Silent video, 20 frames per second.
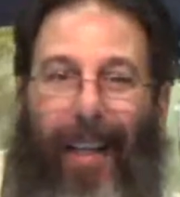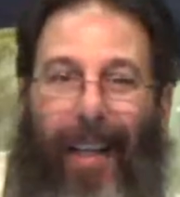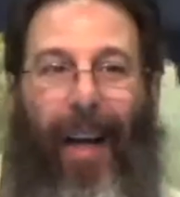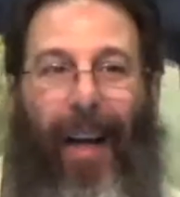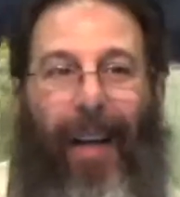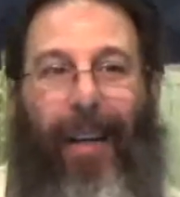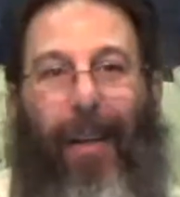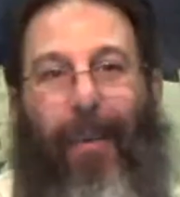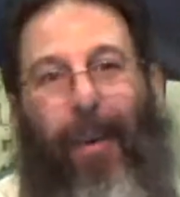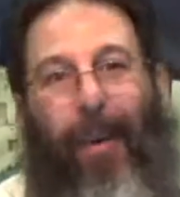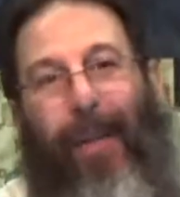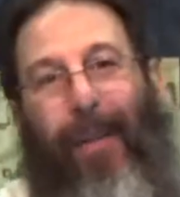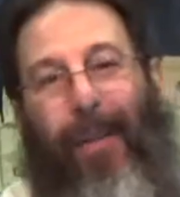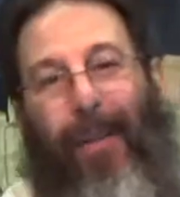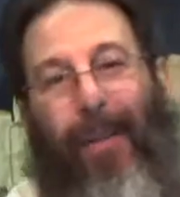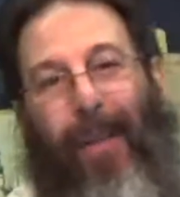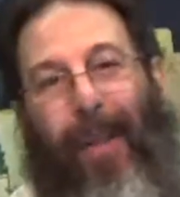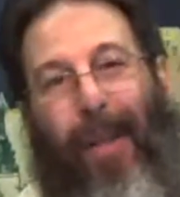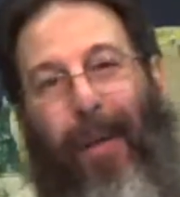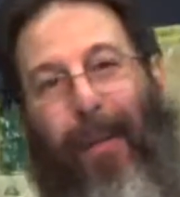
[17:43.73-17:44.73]
I'm the one
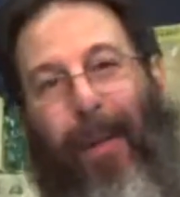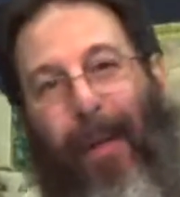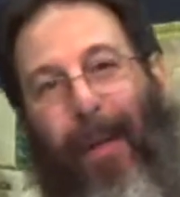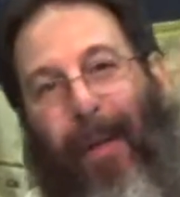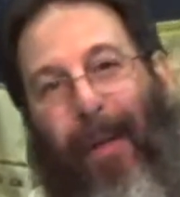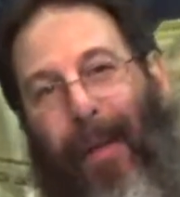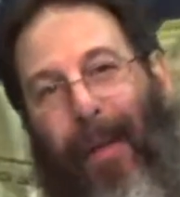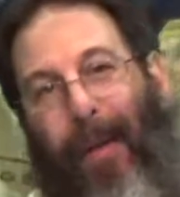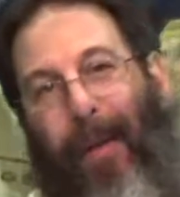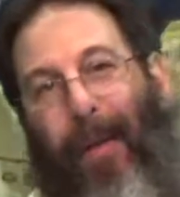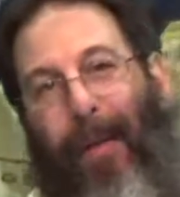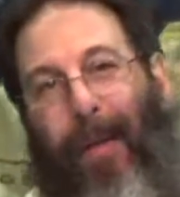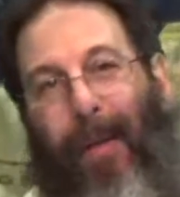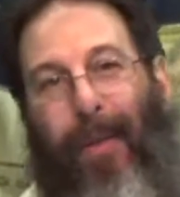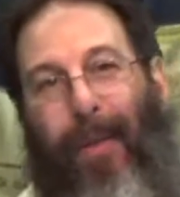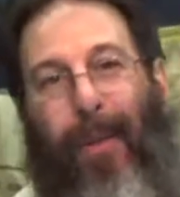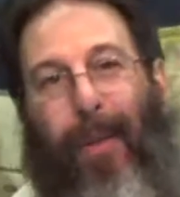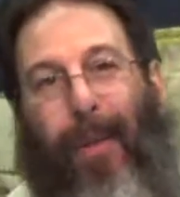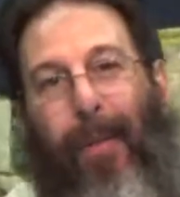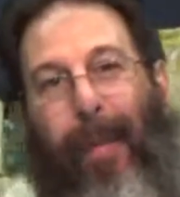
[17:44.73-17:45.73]
who's going to, you know,
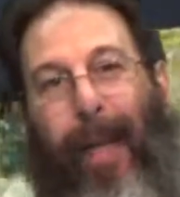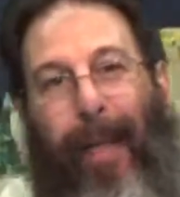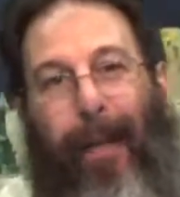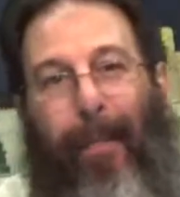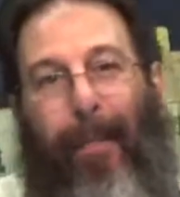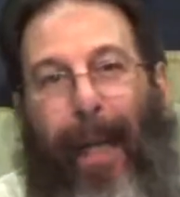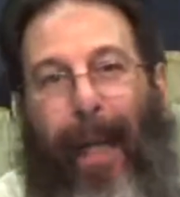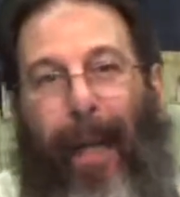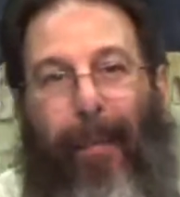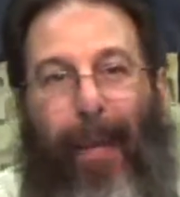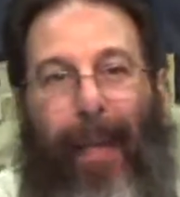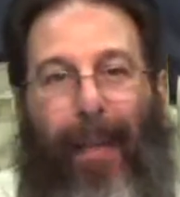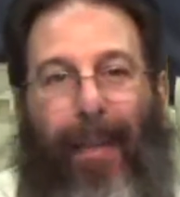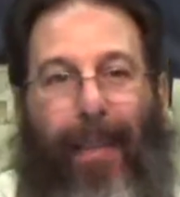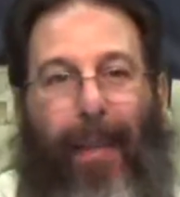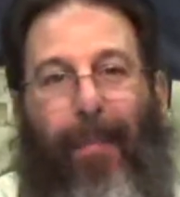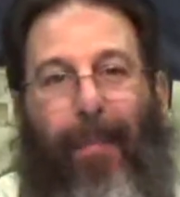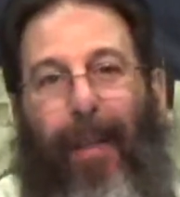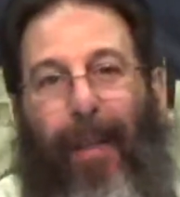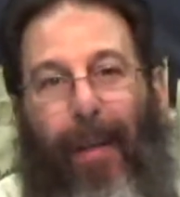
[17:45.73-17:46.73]
because who can make a baby
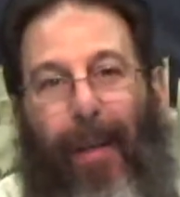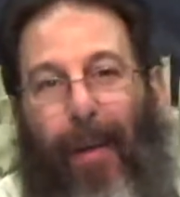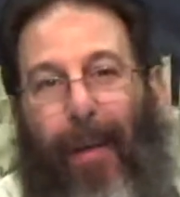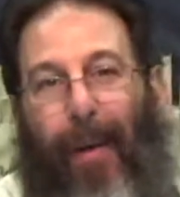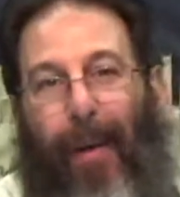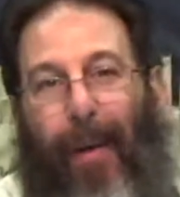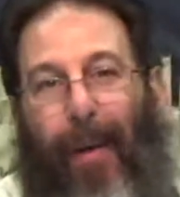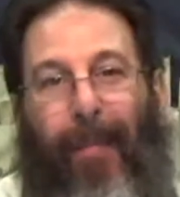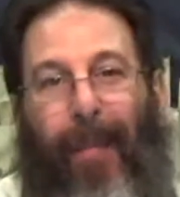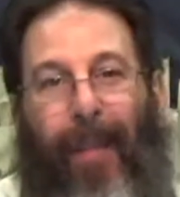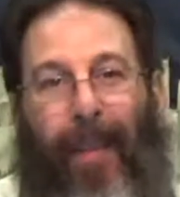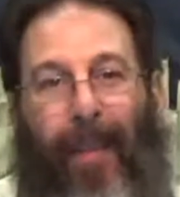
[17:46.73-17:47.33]
except the Lord?